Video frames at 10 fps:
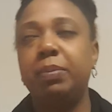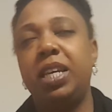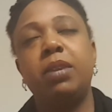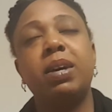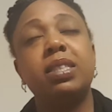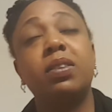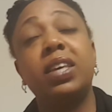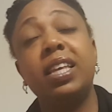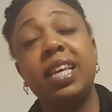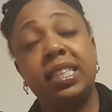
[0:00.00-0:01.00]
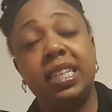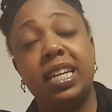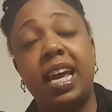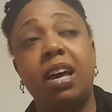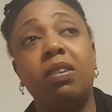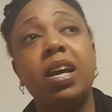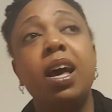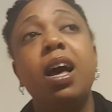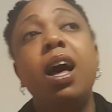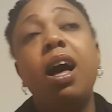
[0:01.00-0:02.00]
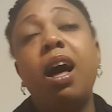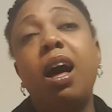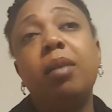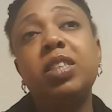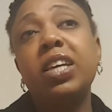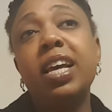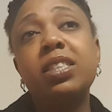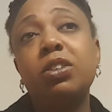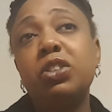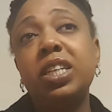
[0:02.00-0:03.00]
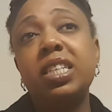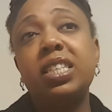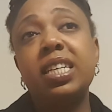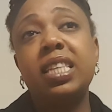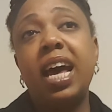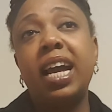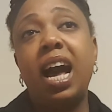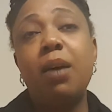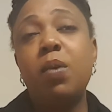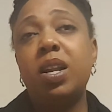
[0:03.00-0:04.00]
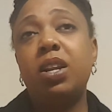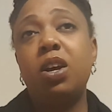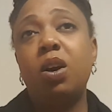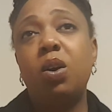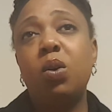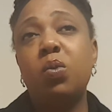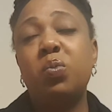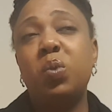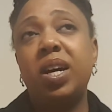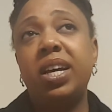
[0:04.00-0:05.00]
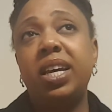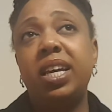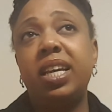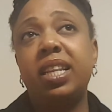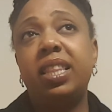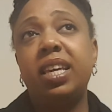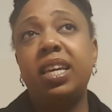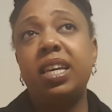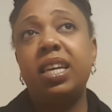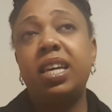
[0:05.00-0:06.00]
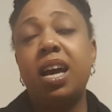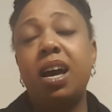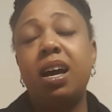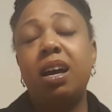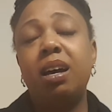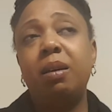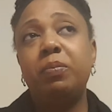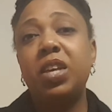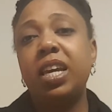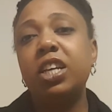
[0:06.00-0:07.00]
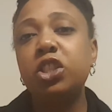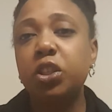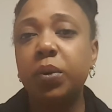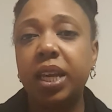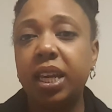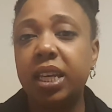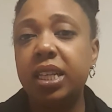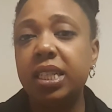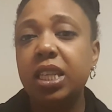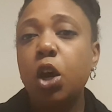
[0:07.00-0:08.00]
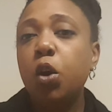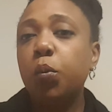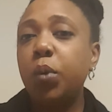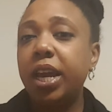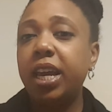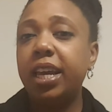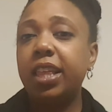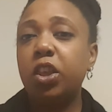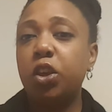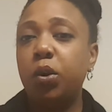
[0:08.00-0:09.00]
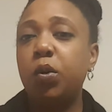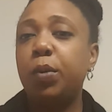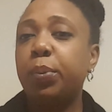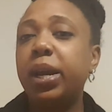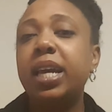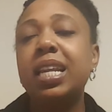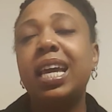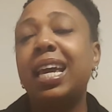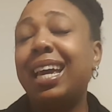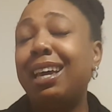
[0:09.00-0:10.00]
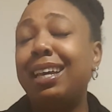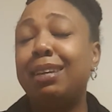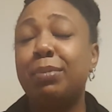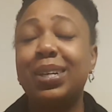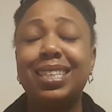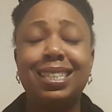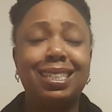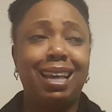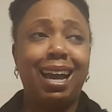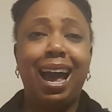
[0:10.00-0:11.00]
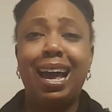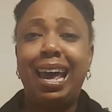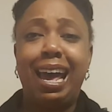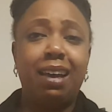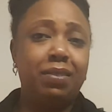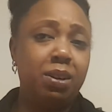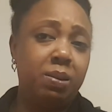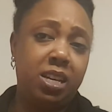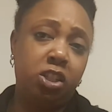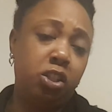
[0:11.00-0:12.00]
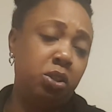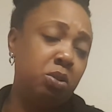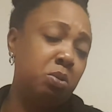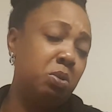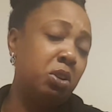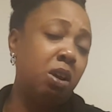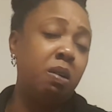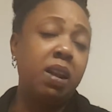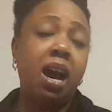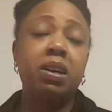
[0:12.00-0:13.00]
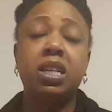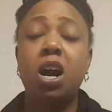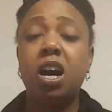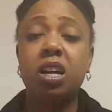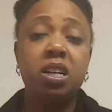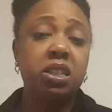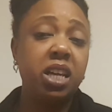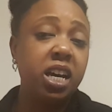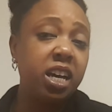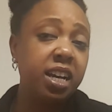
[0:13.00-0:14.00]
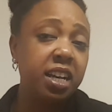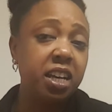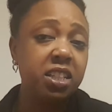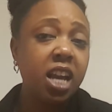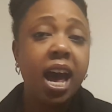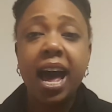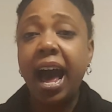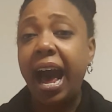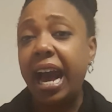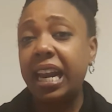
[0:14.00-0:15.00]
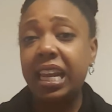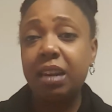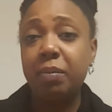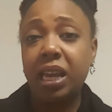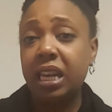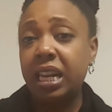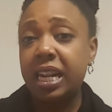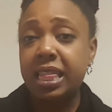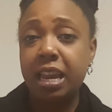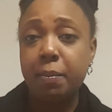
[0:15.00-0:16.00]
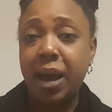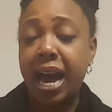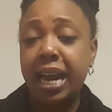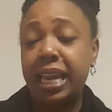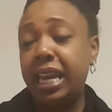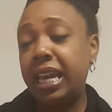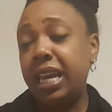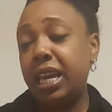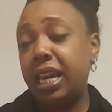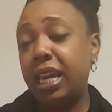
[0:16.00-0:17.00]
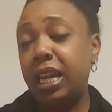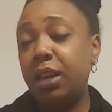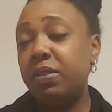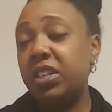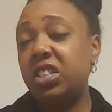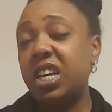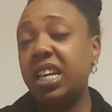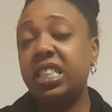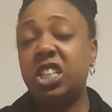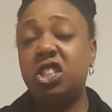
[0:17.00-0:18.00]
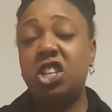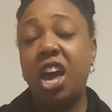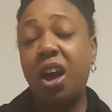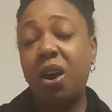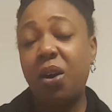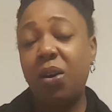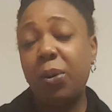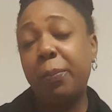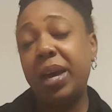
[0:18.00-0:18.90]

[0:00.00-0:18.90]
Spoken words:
But anyway, so then they sit down. So Drita's just like, I want to know what the issue is with you and Brittany, and Marissa's just like, I have no issue, and I would call her lush. I didn't mean anything by it. It was just a joke.